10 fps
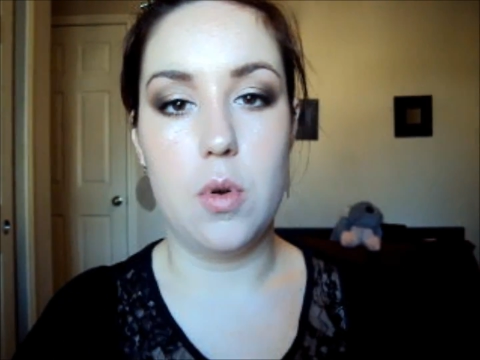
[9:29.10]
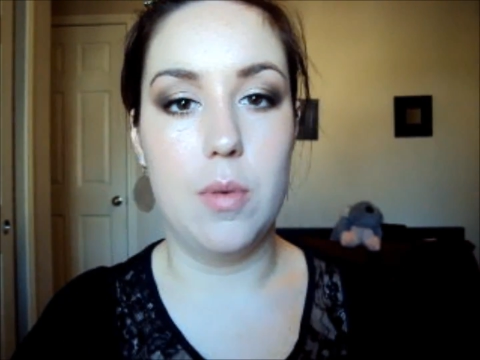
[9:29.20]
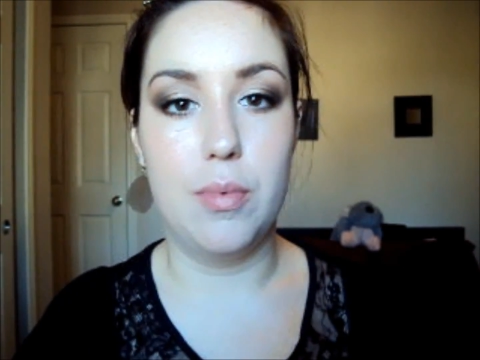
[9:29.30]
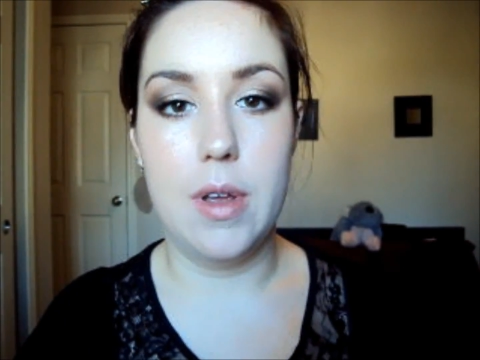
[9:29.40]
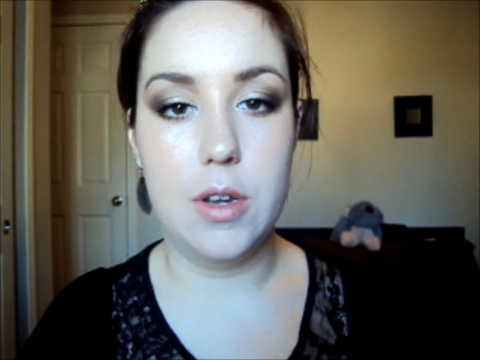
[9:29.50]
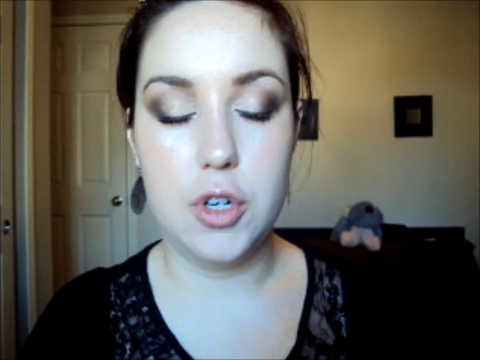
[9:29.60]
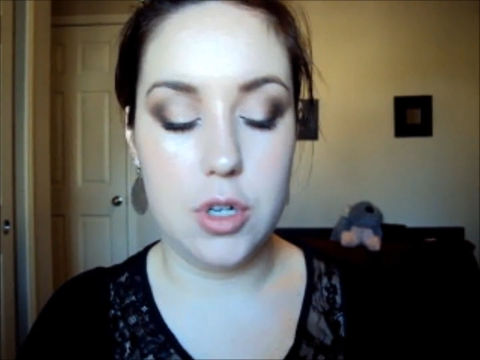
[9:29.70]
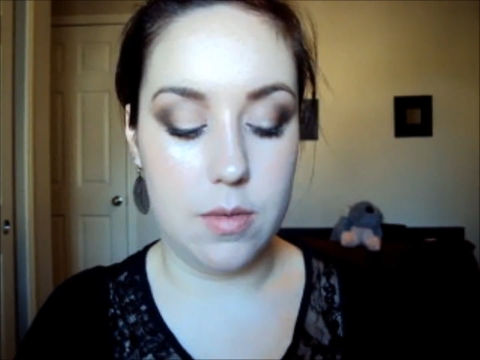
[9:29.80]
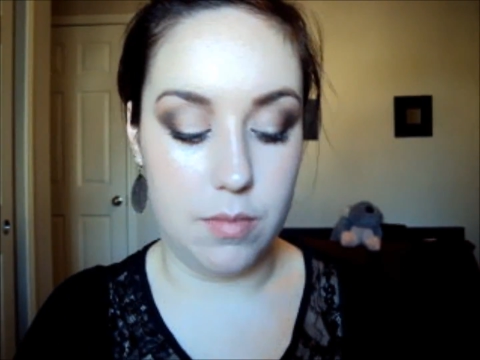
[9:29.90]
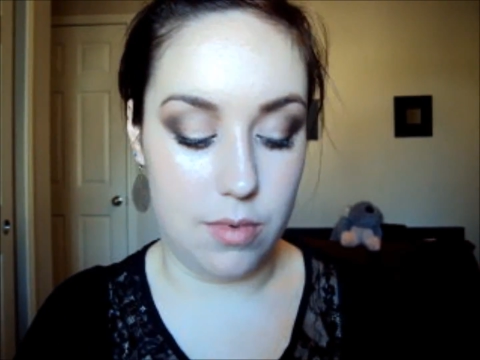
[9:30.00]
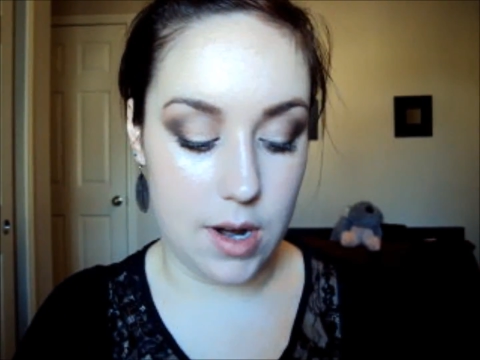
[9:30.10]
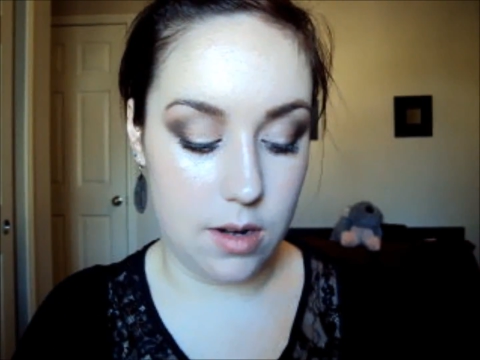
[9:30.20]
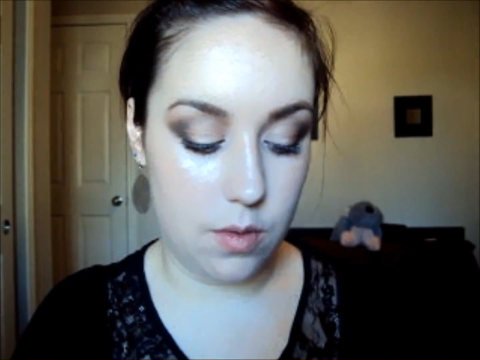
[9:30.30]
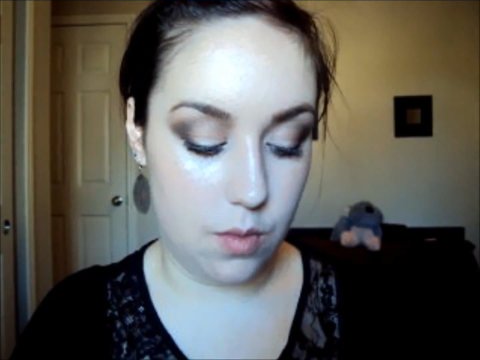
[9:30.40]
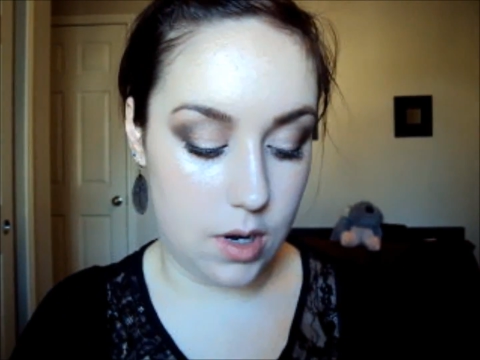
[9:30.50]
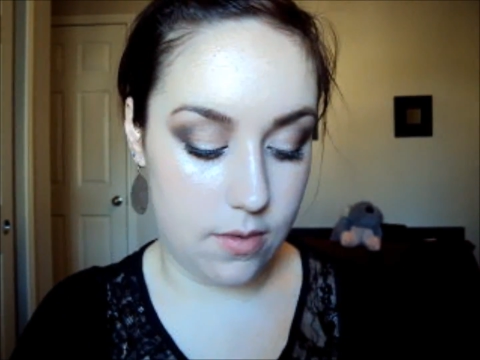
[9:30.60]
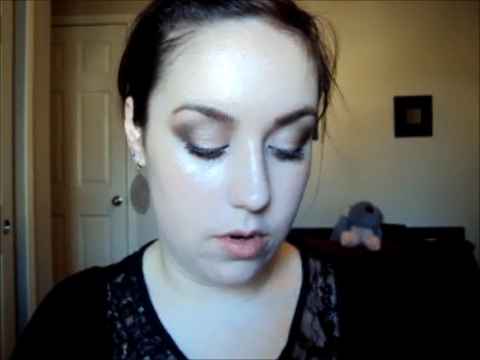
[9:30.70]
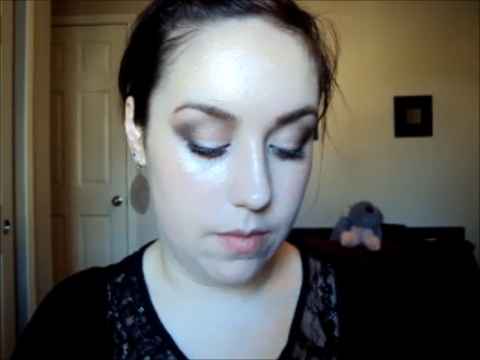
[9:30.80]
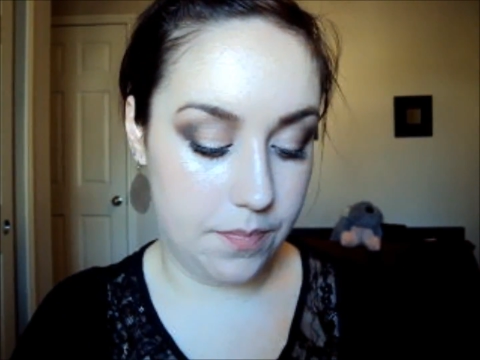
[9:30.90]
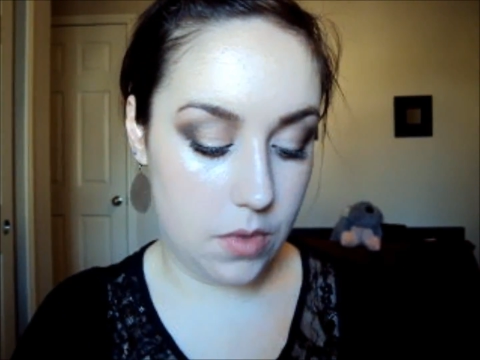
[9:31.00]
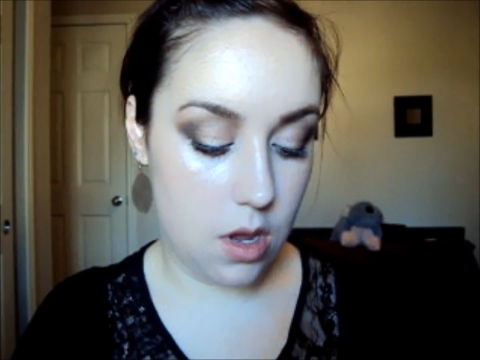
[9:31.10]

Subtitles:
or Brush Brighten, whatever.